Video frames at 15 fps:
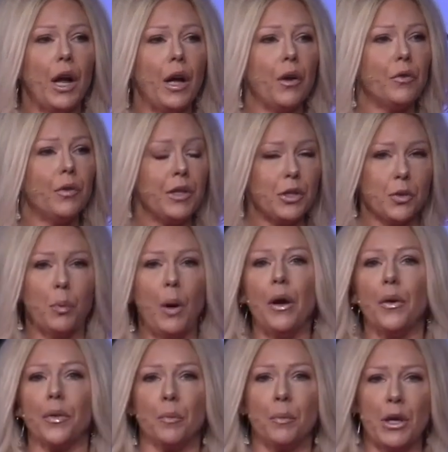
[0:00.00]
of his
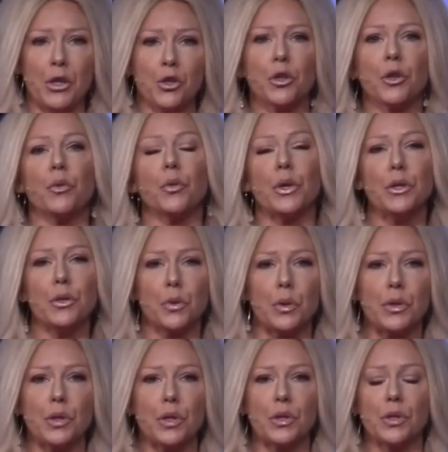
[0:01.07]
wealth, a measure of
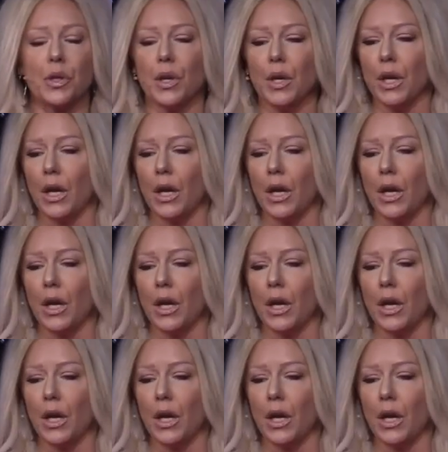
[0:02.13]
resources.